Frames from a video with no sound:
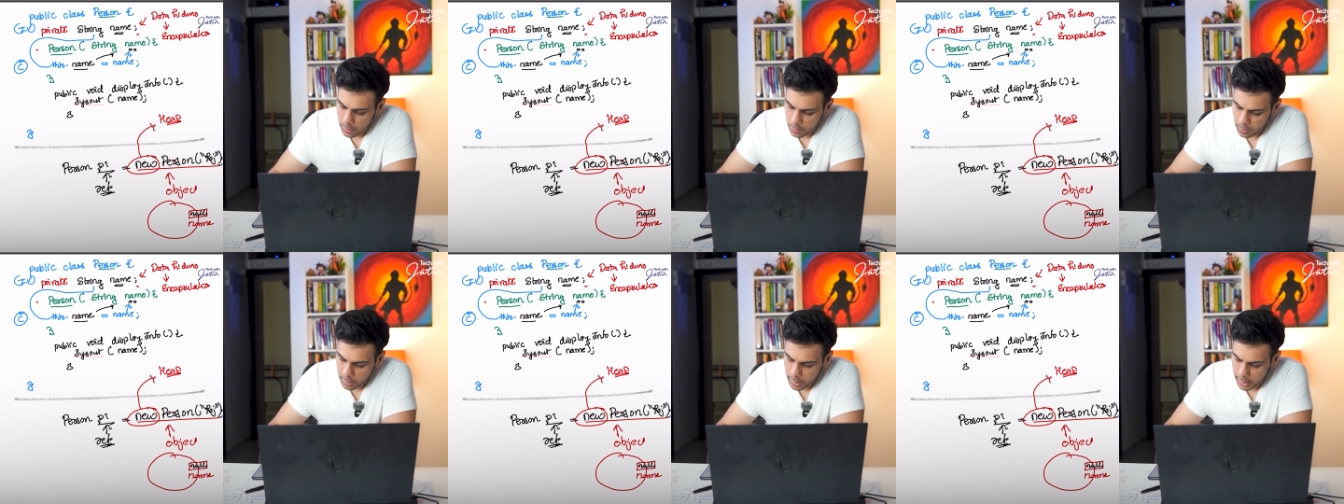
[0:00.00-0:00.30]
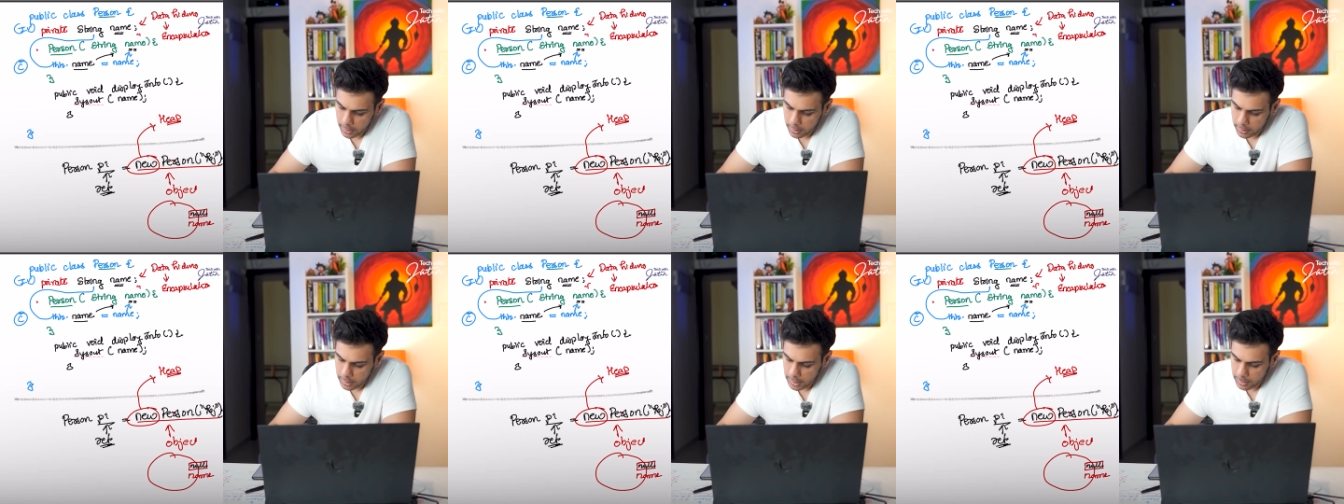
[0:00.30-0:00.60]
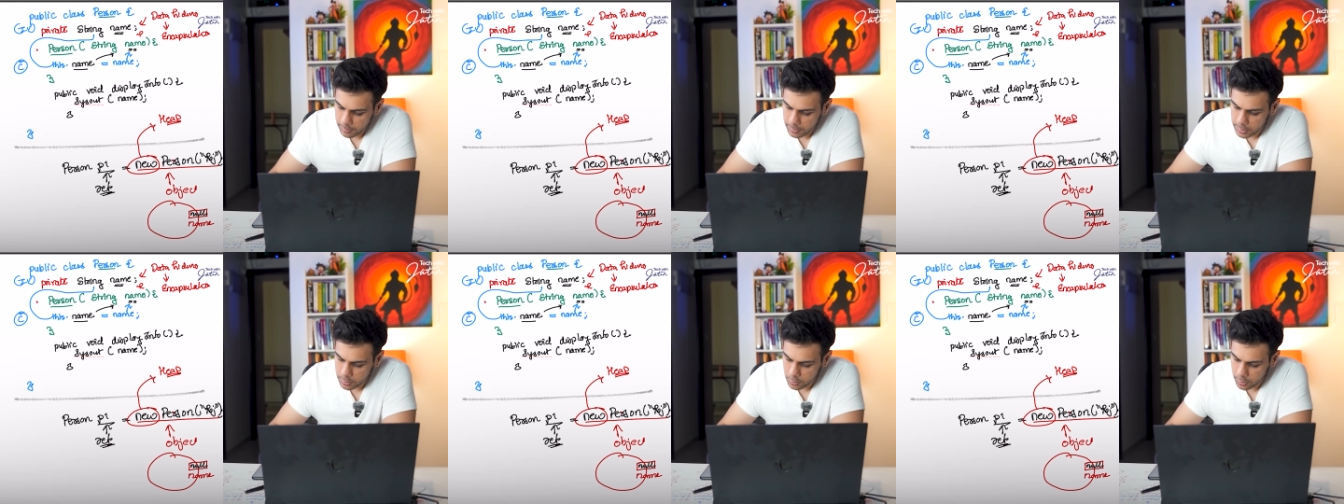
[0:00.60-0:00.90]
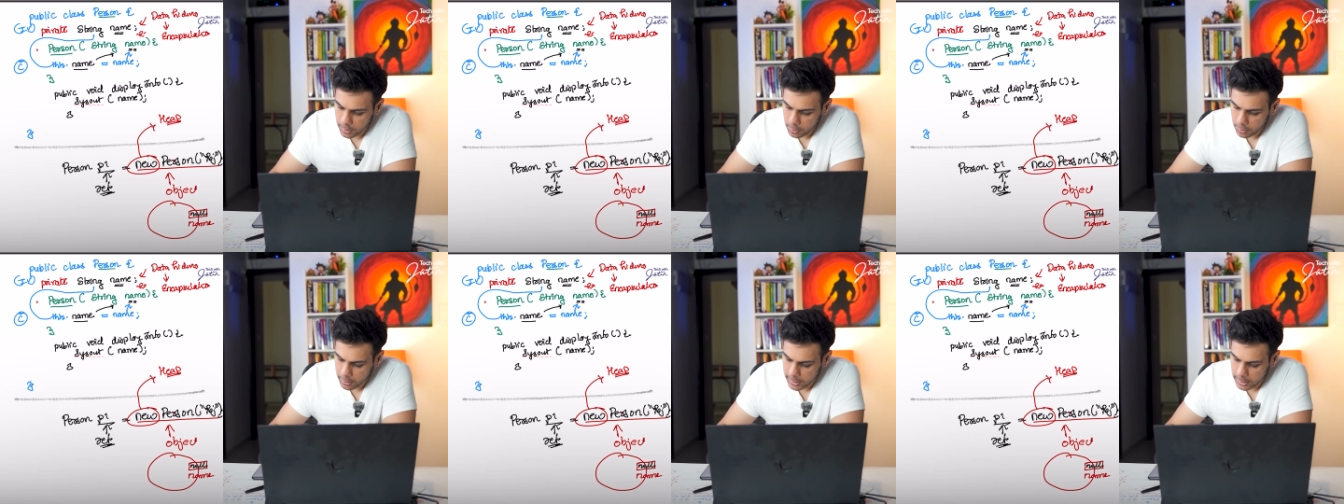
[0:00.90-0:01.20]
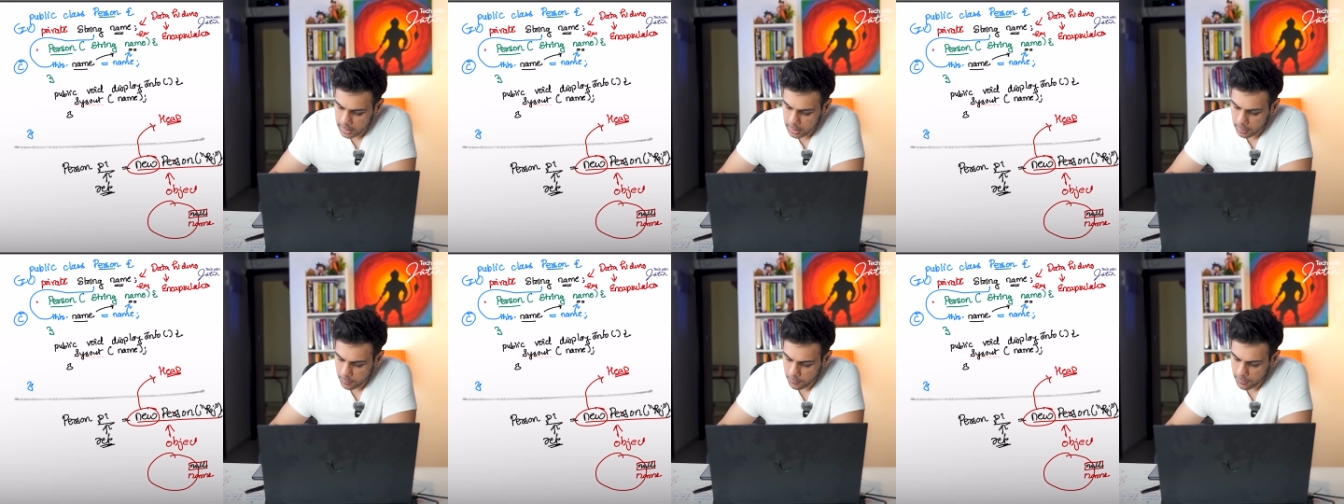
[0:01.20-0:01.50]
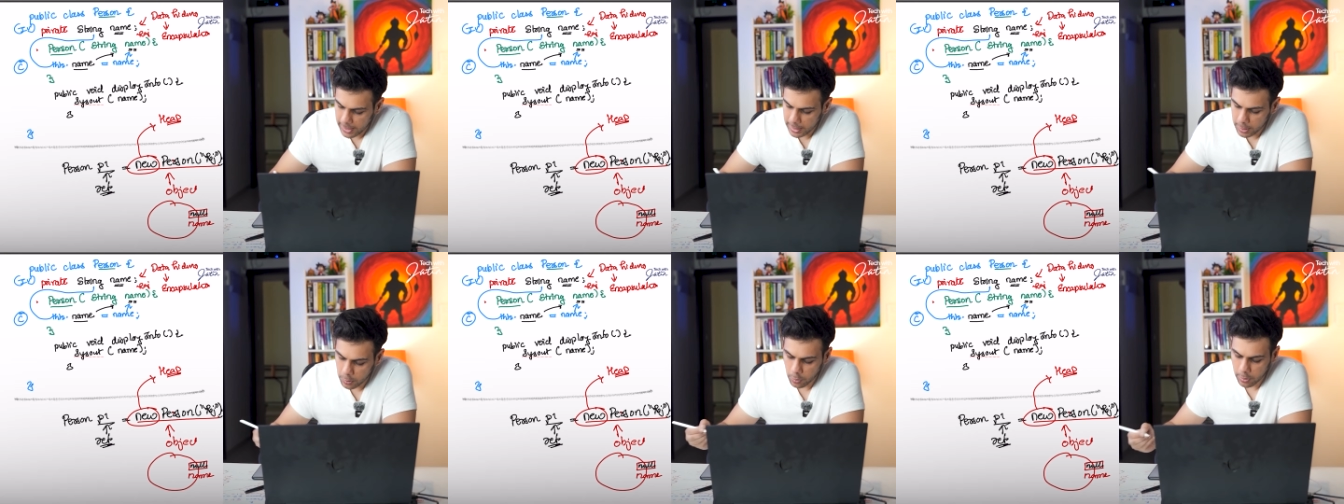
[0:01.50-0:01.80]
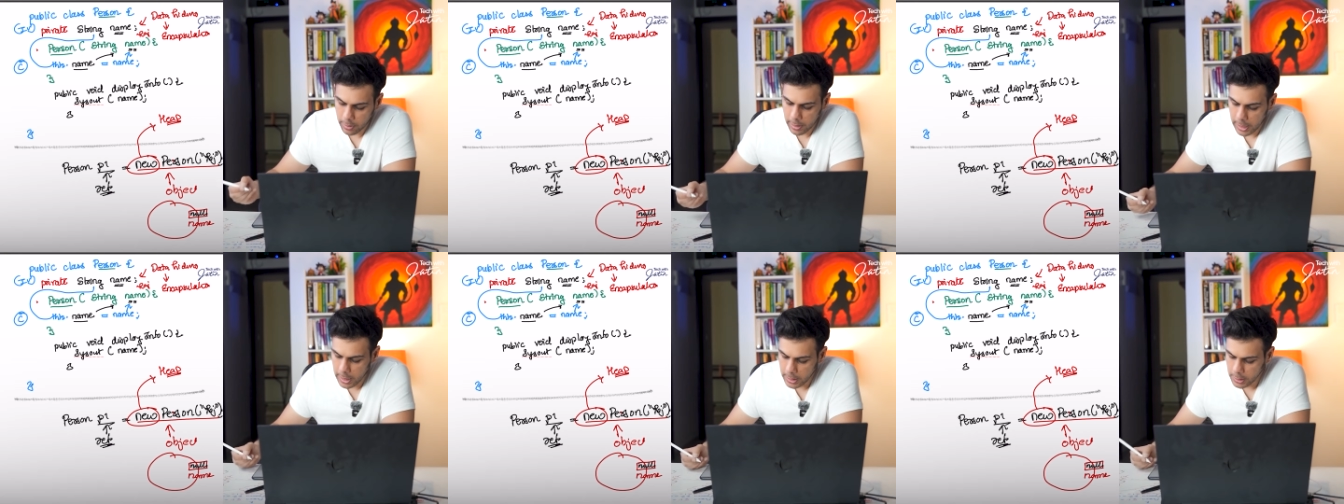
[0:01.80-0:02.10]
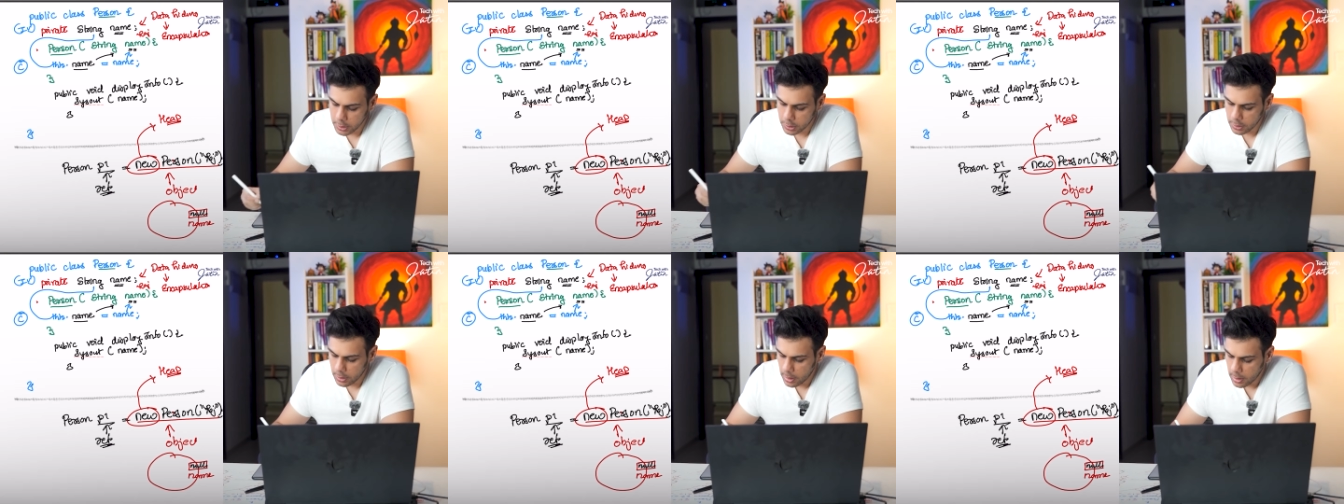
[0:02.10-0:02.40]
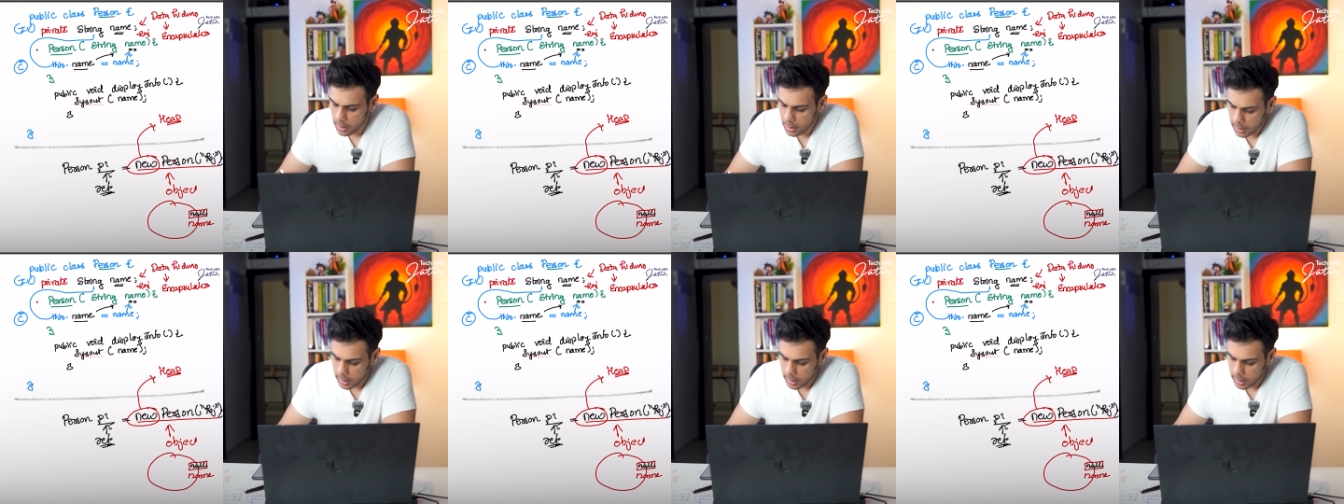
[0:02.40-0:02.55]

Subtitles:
Okay, name is going to get the value Raj.